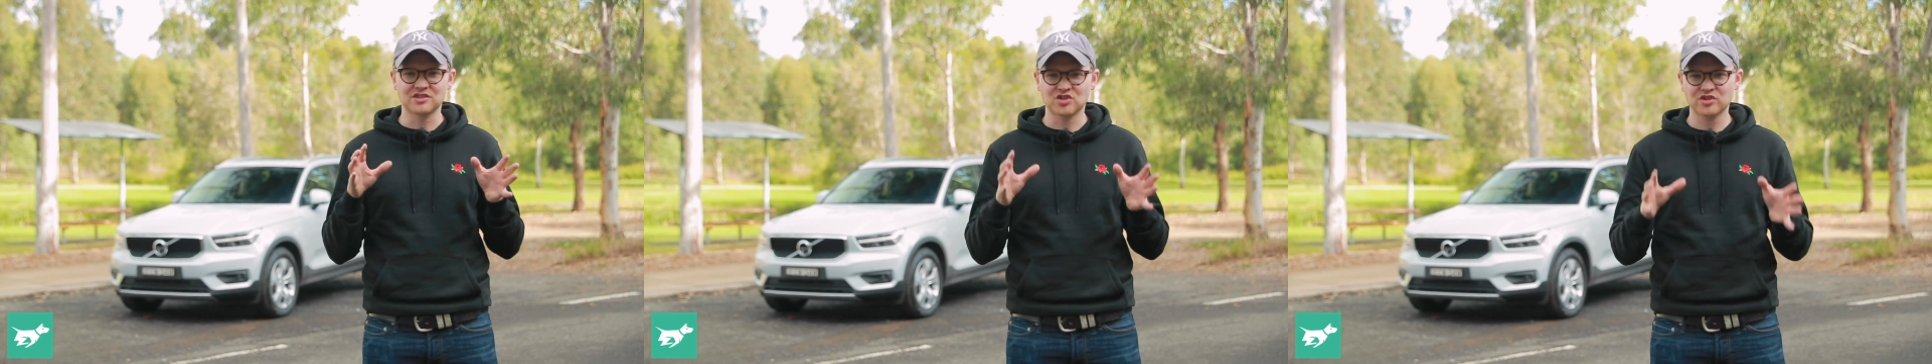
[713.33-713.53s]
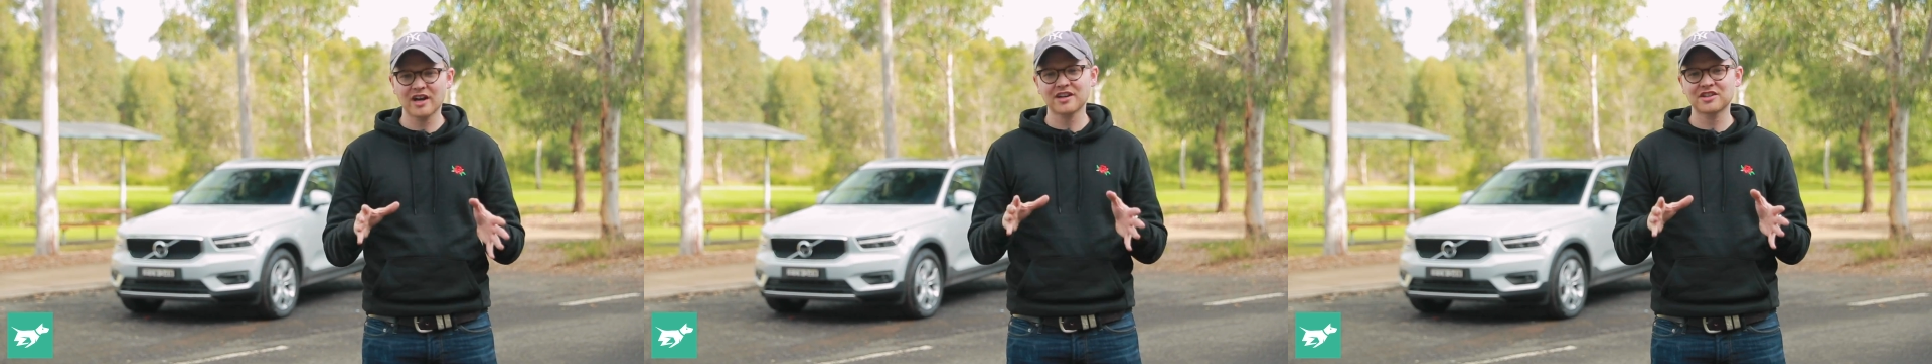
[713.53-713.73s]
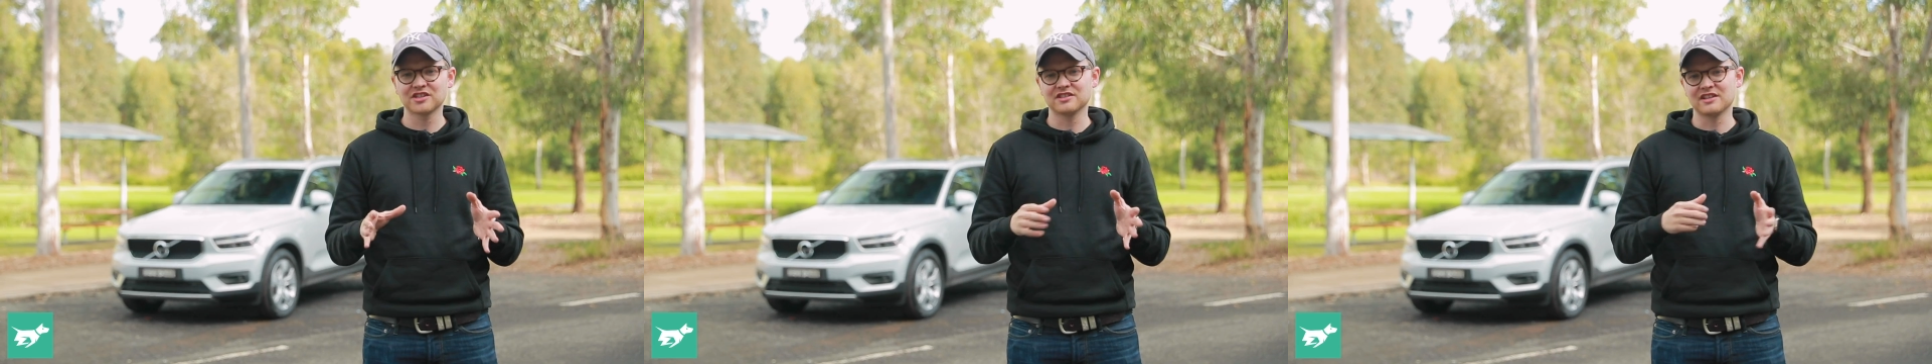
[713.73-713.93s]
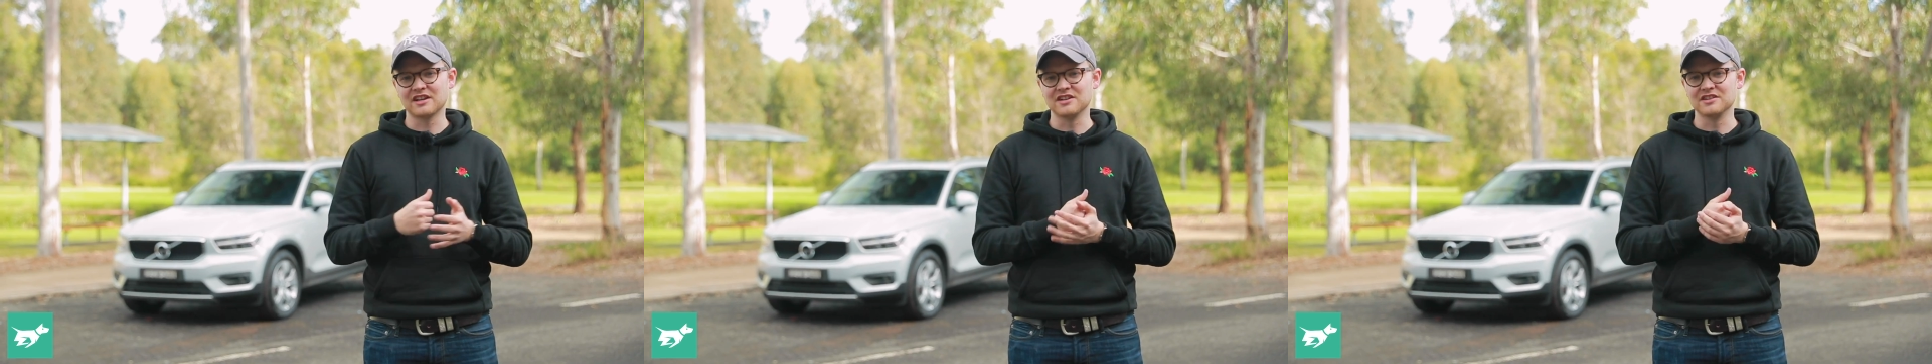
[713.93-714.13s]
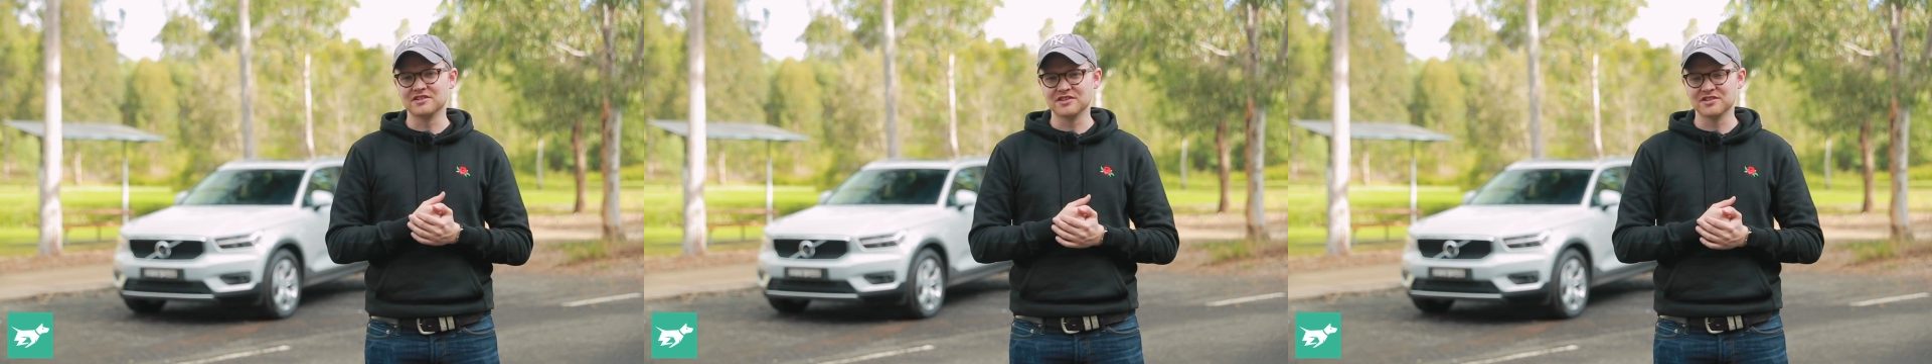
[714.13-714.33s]
traction that
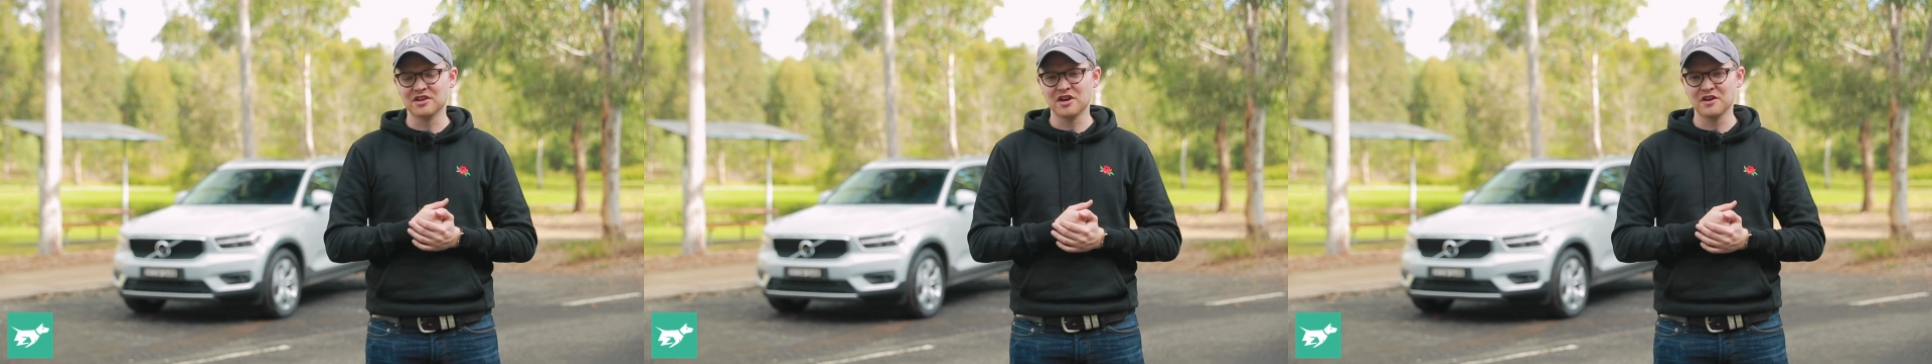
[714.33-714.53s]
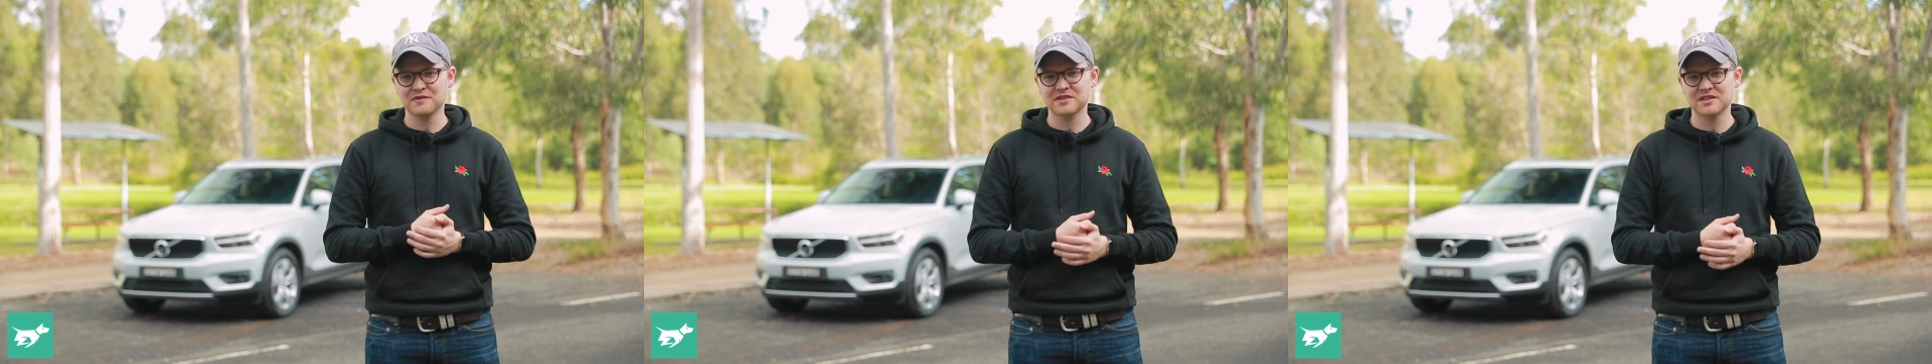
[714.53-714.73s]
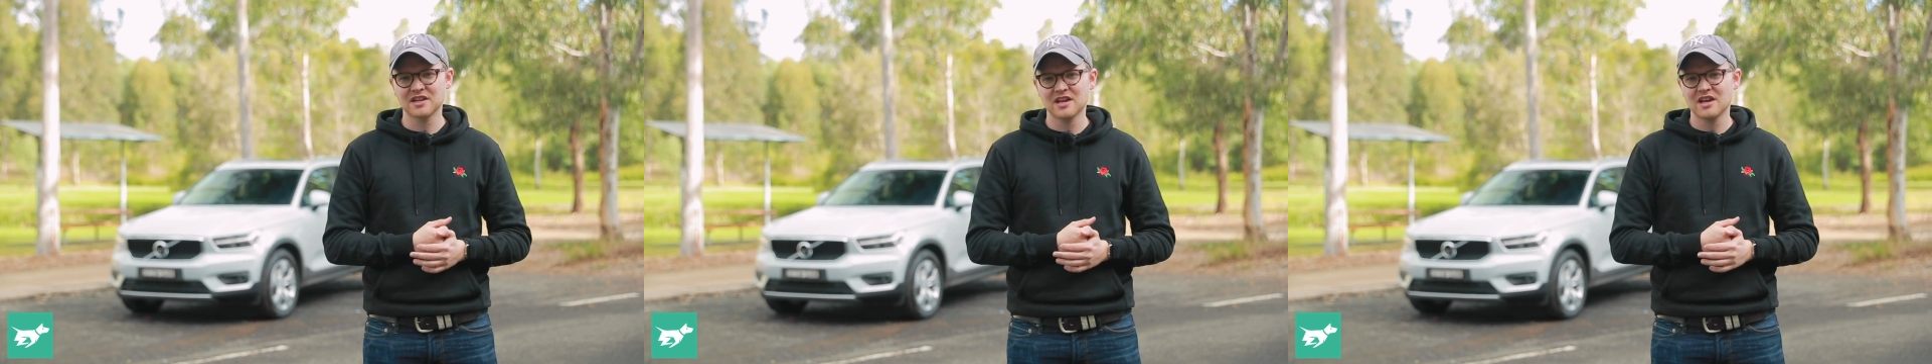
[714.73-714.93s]
it deserves,